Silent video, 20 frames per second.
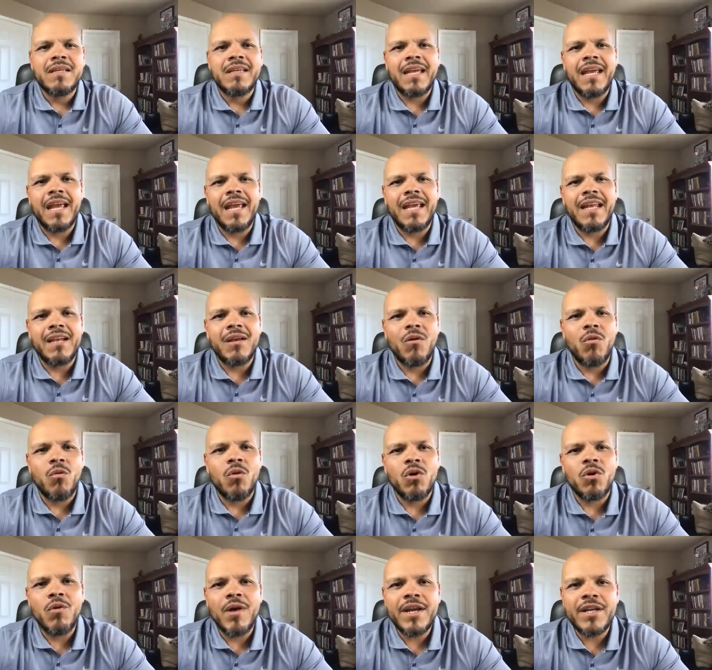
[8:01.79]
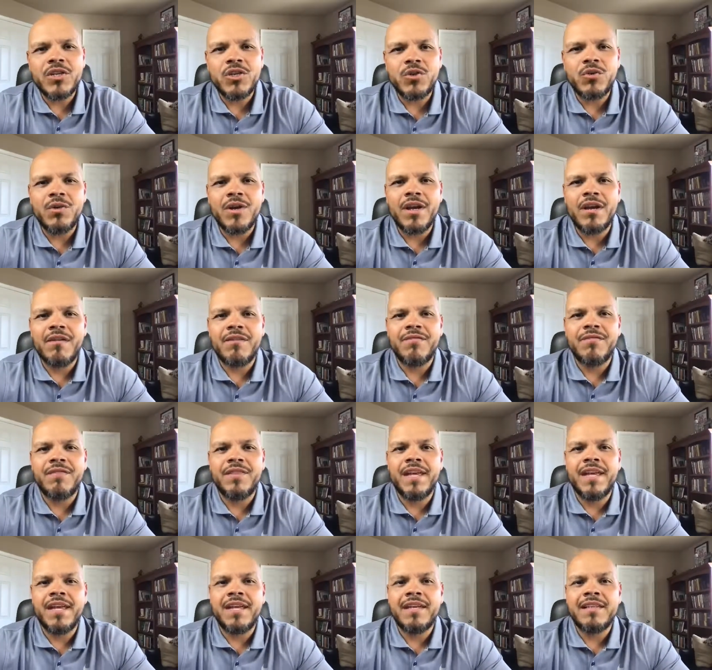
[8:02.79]
And what do I do if
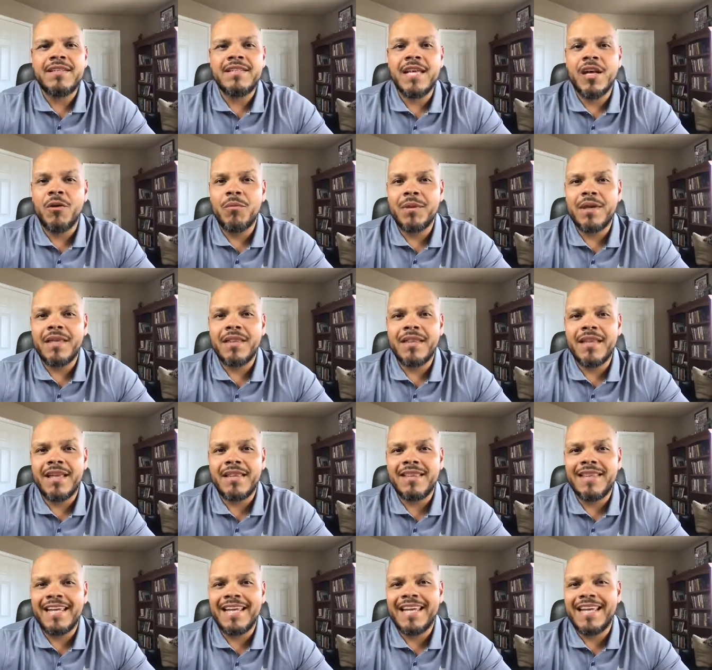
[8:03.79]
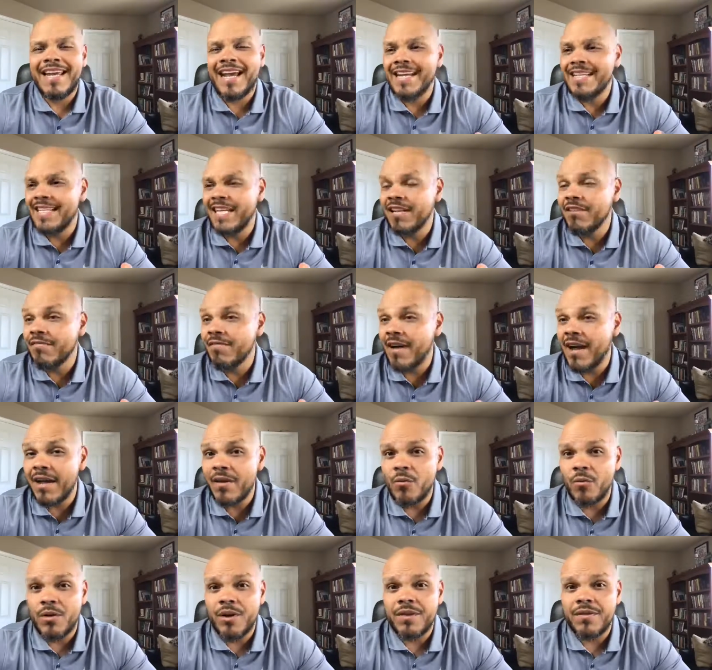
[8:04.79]
they tell me that they identify
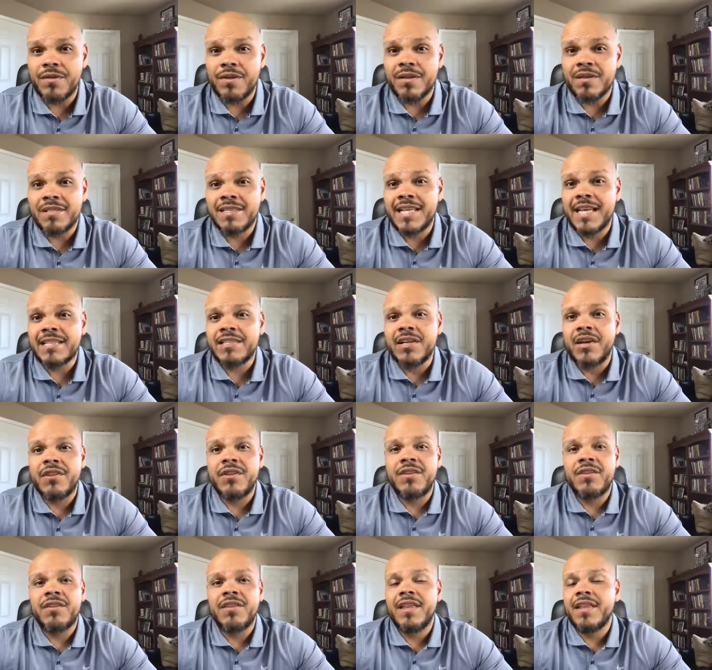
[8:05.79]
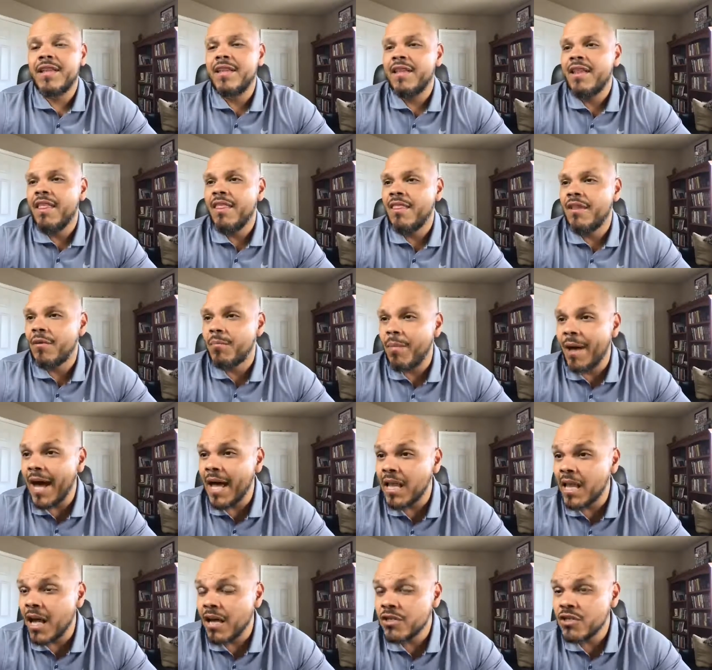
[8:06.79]
with a sex other than their
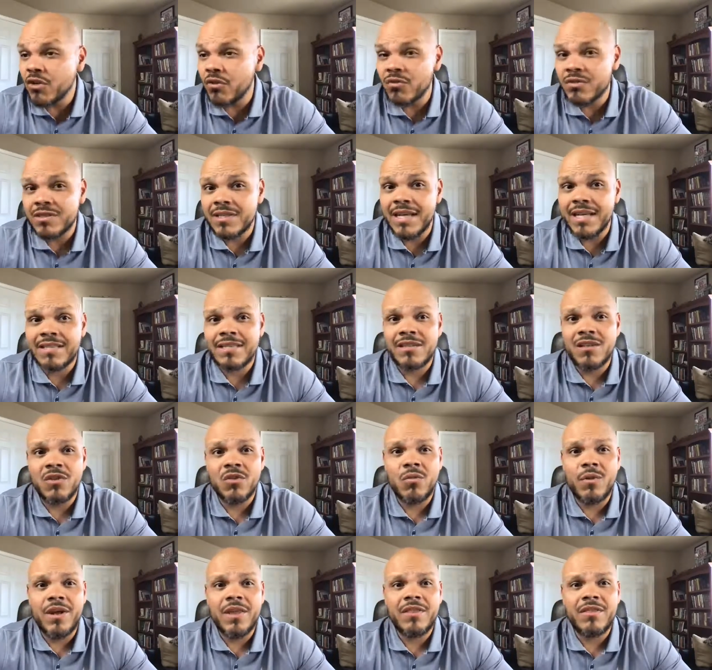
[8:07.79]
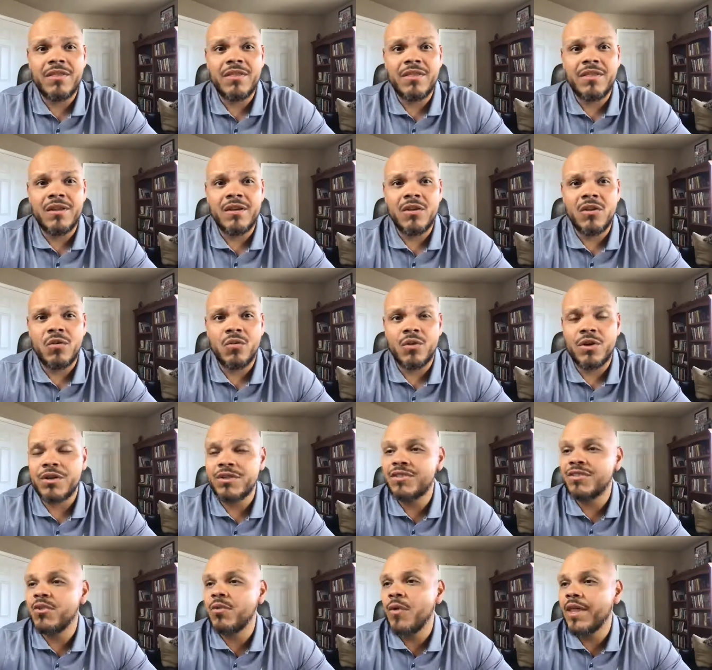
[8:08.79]
biological sex? In other way, in other
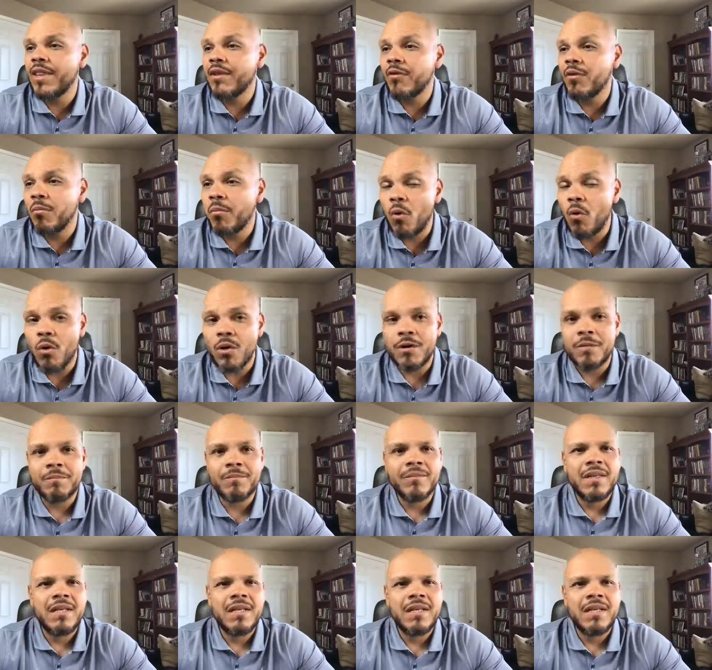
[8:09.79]
words, the way they were born.